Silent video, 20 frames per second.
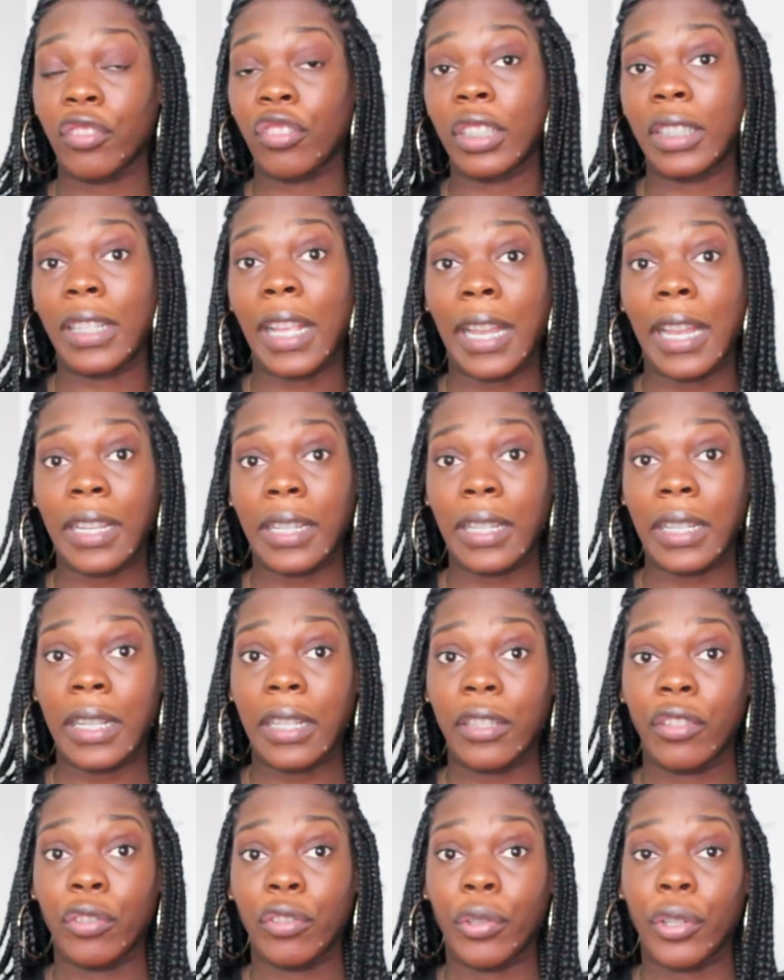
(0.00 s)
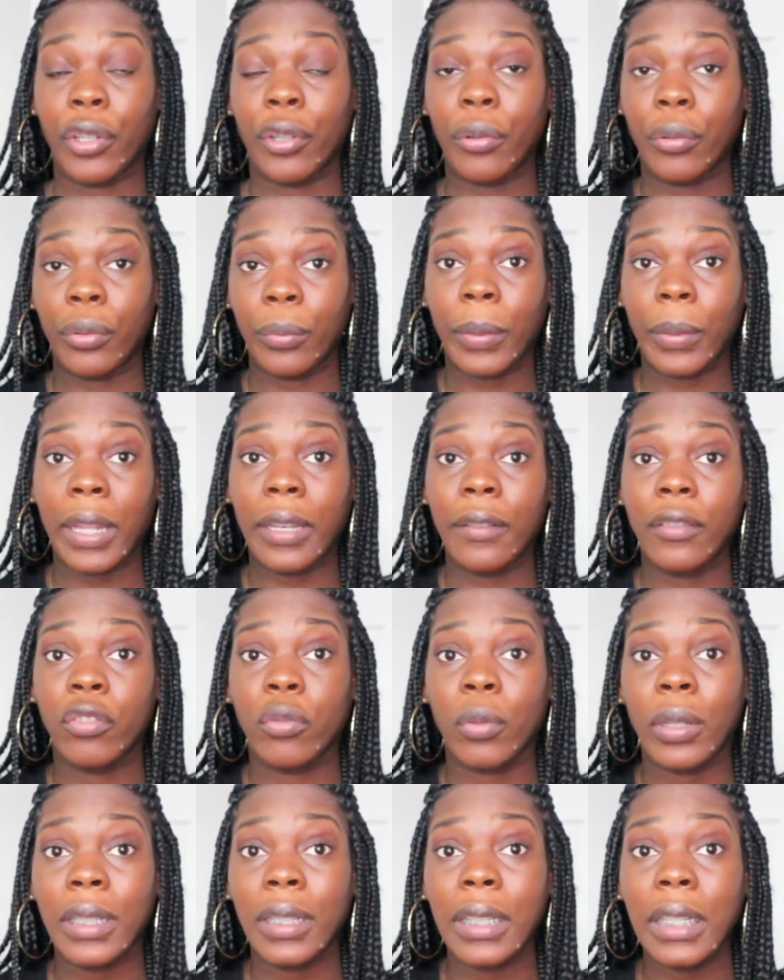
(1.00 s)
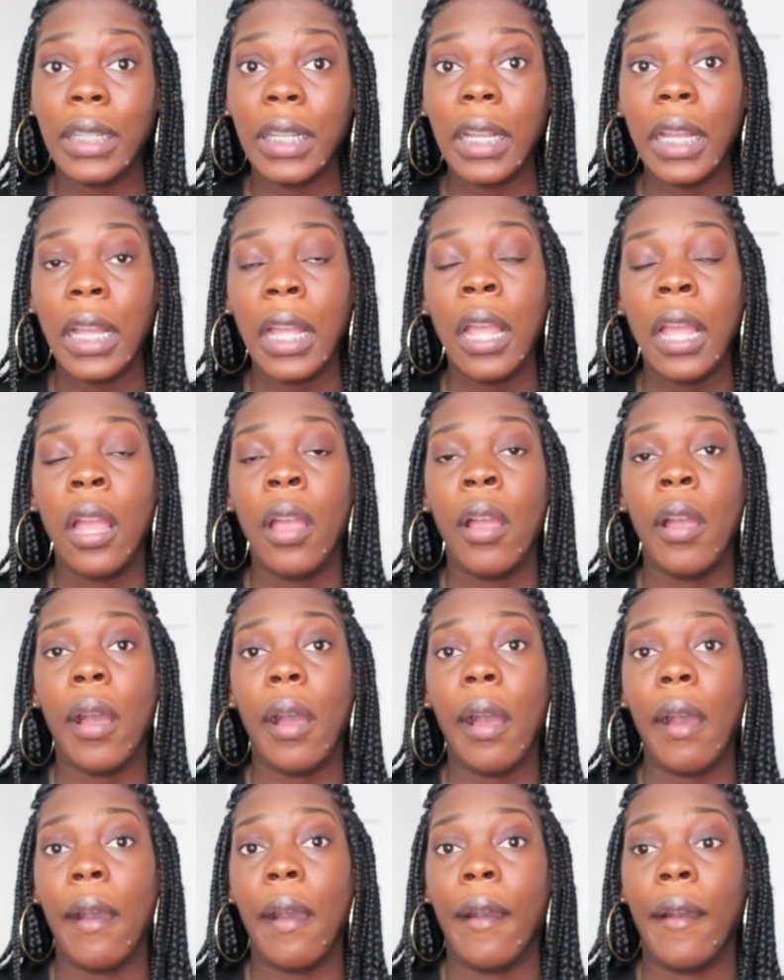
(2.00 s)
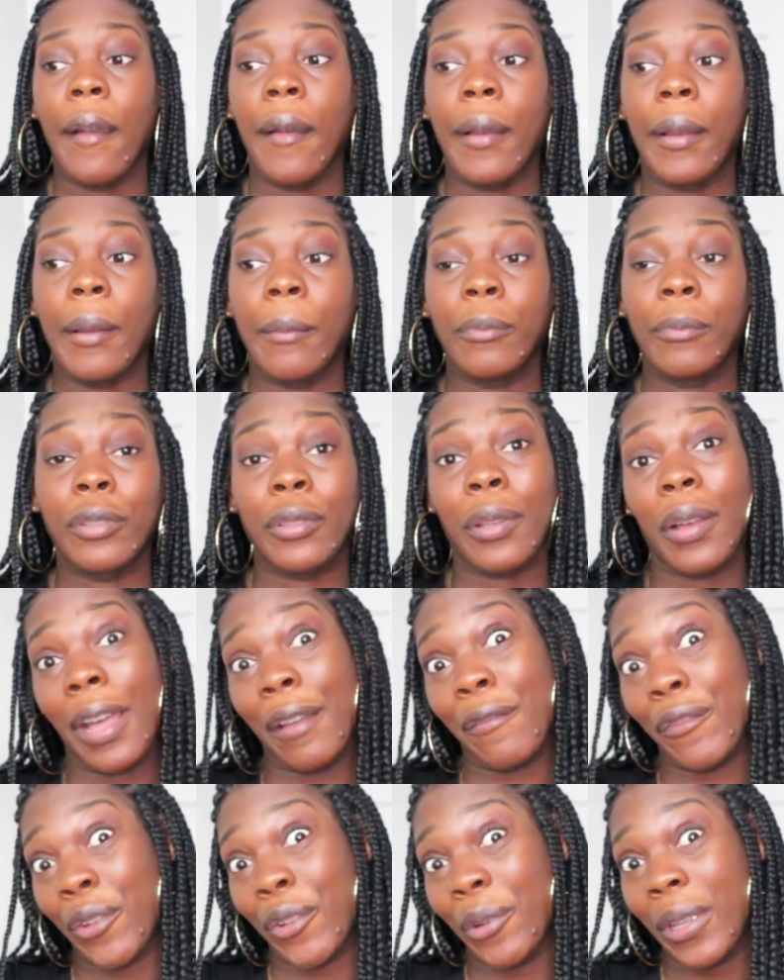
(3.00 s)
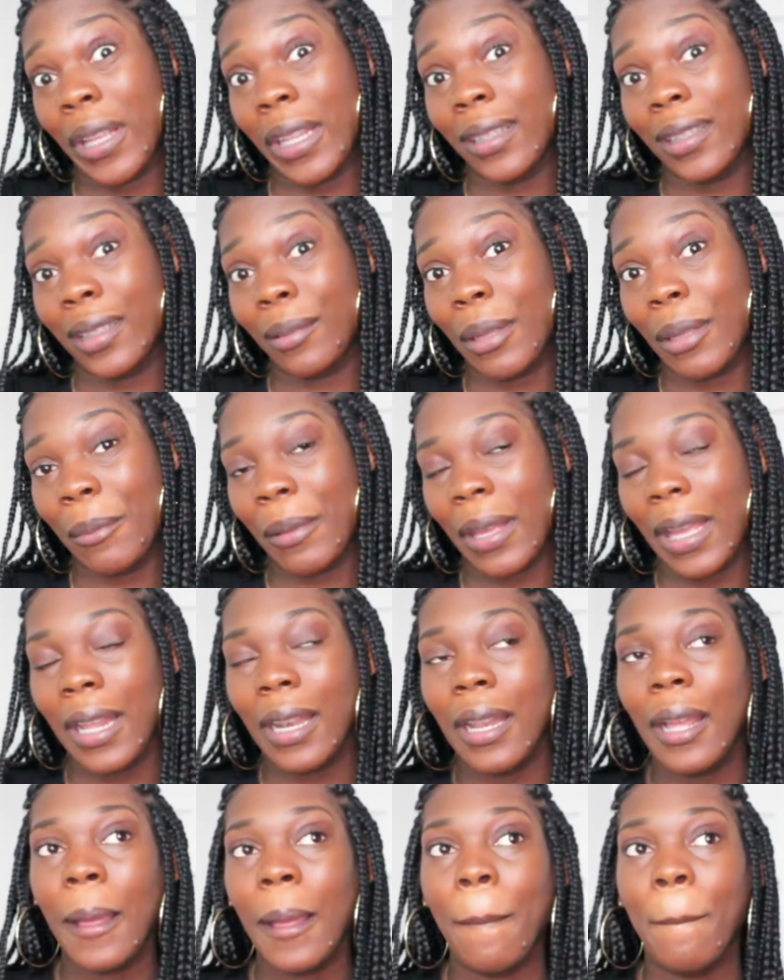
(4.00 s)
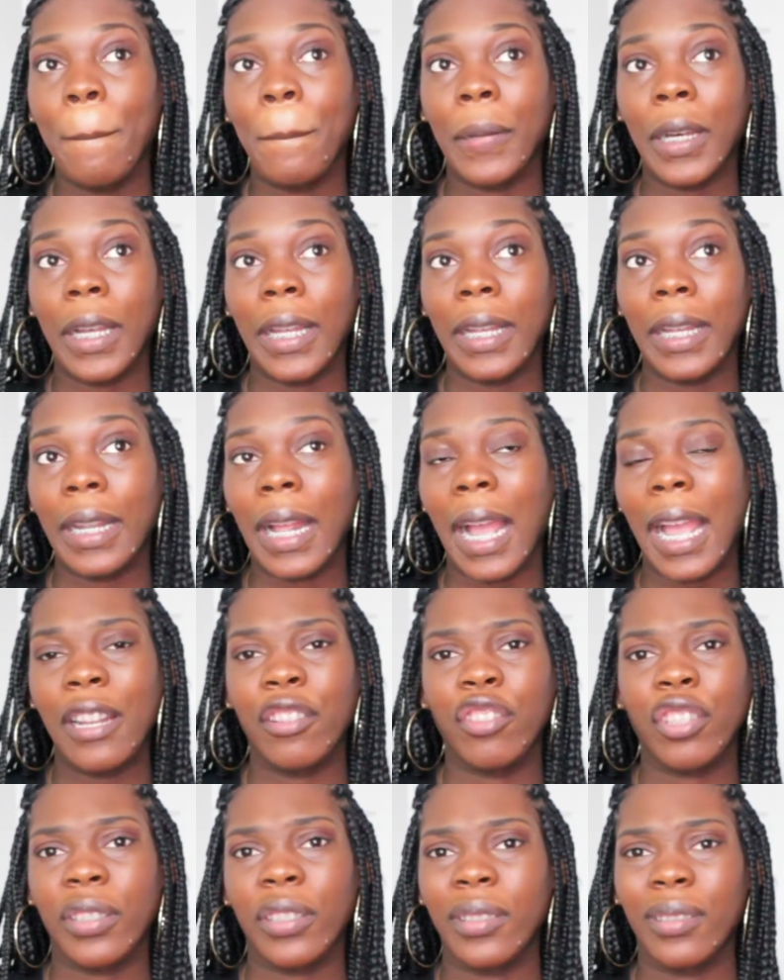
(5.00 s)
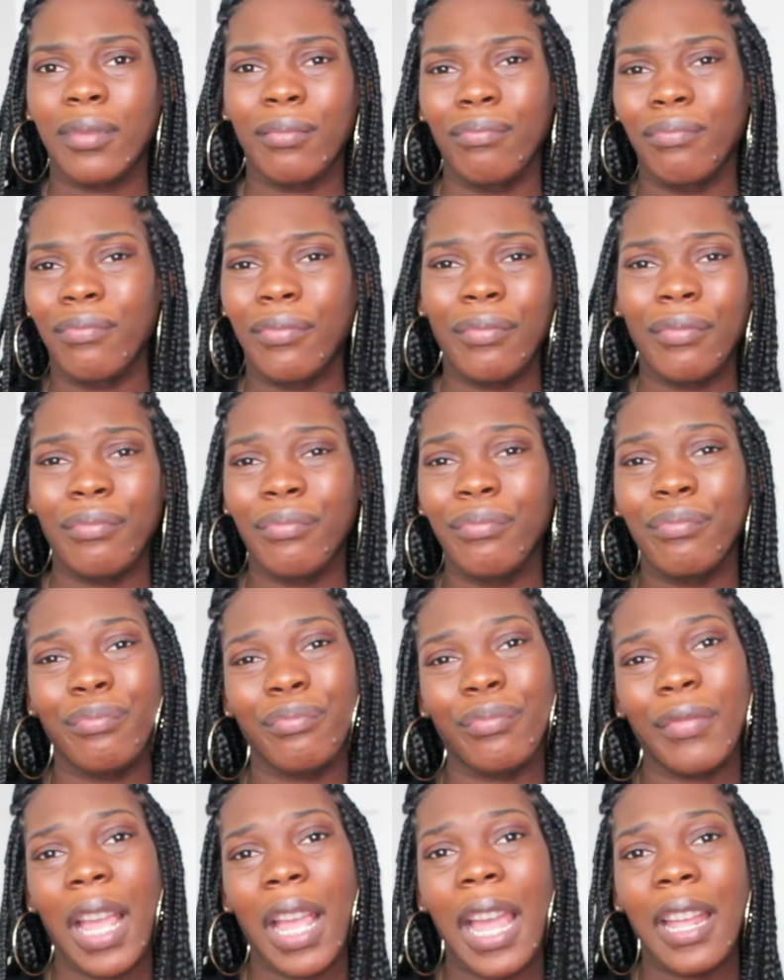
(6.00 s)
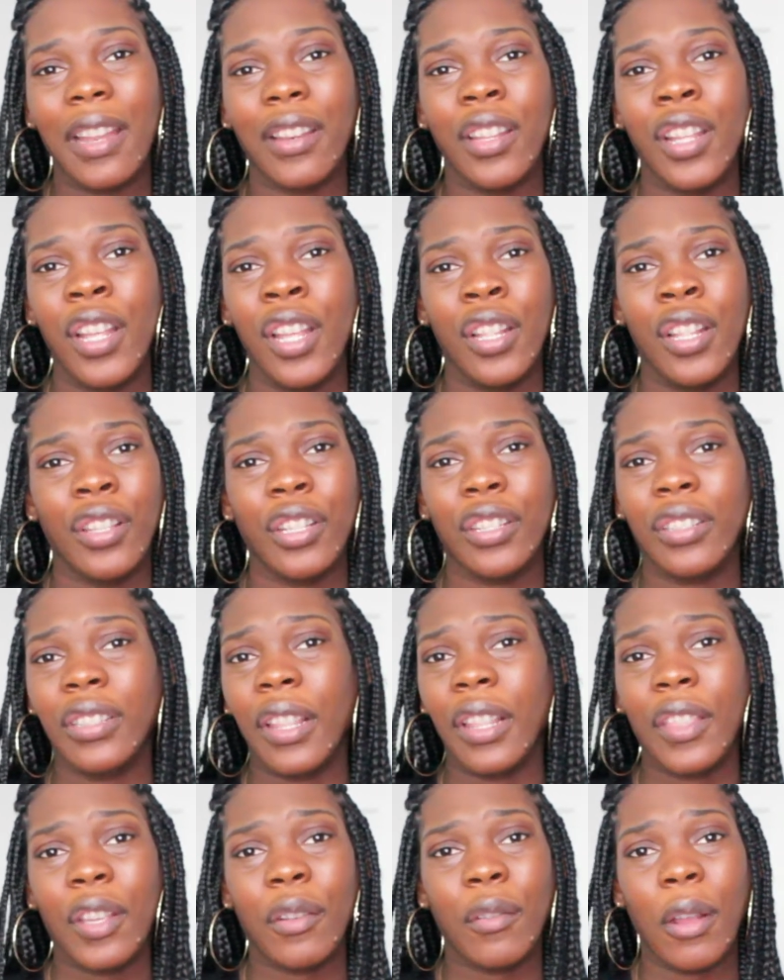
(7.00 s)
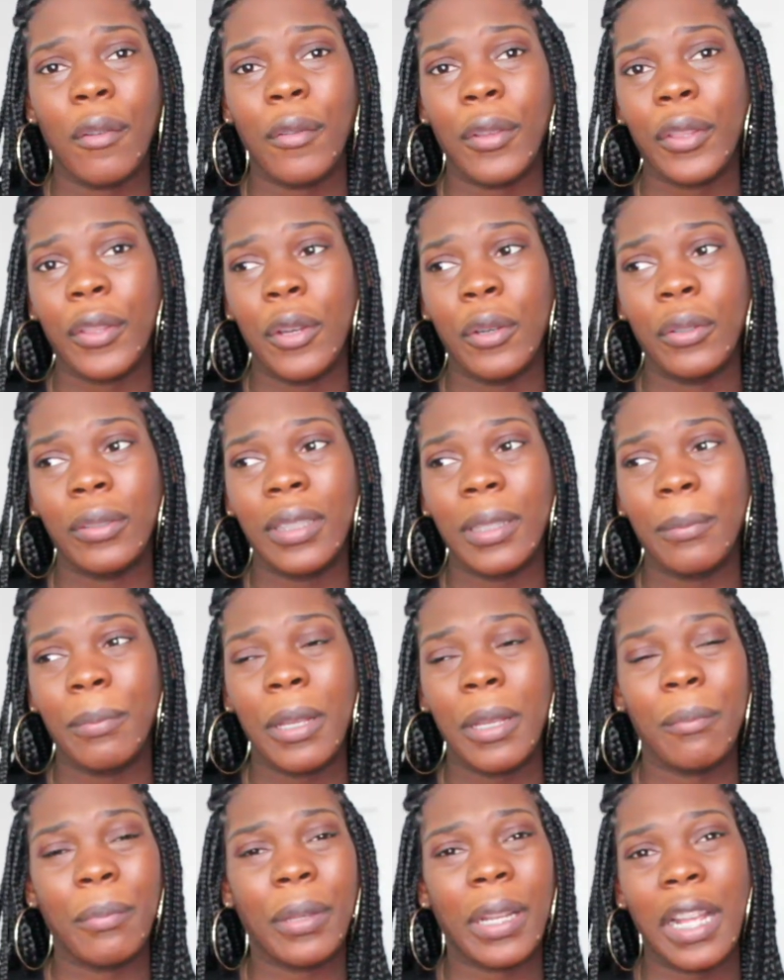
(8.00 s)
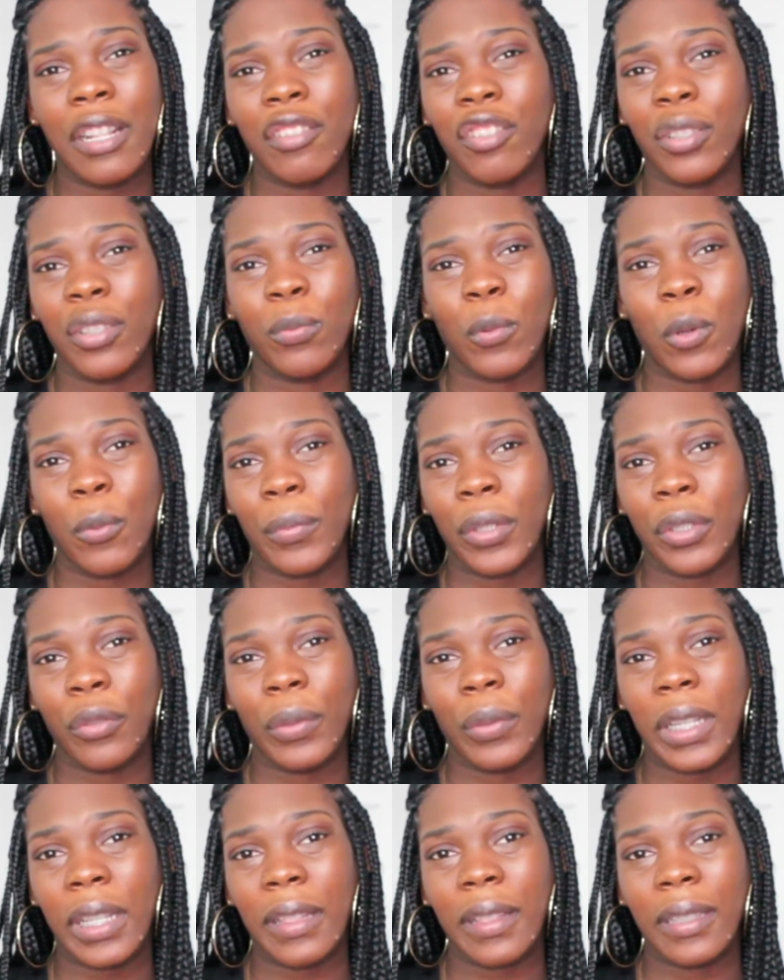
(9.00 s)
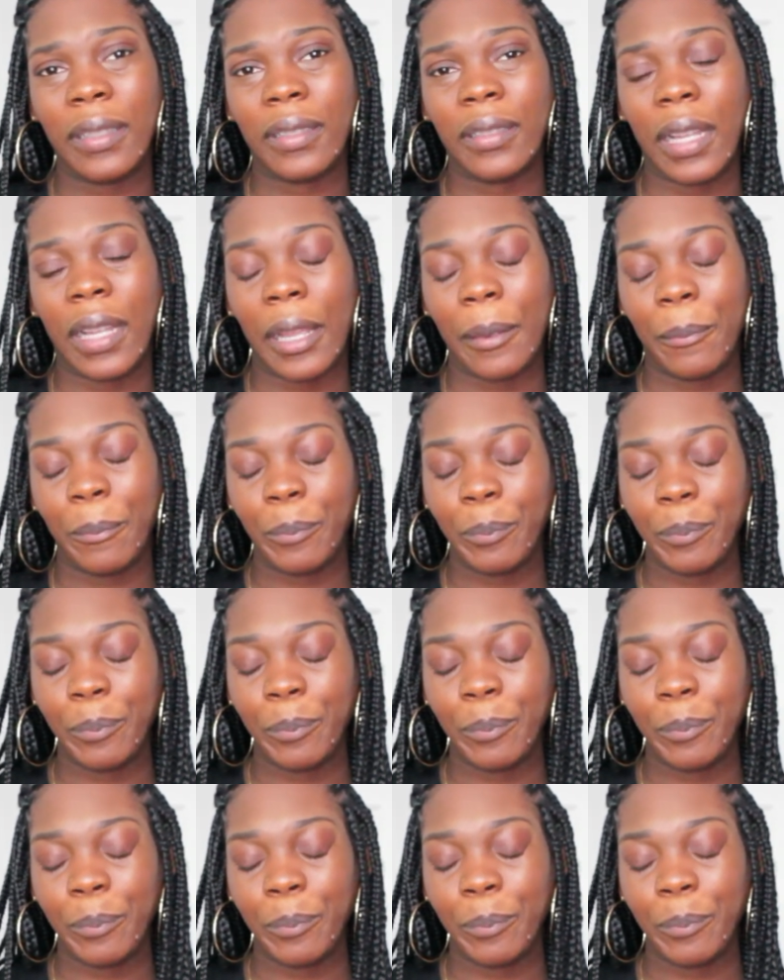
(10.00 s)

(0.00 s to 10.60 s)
Kennedy into her own bed shortly. So I'll have no kids in my bed, but there's nothing wrong with co-sleeping, but I just won't be doing it this time.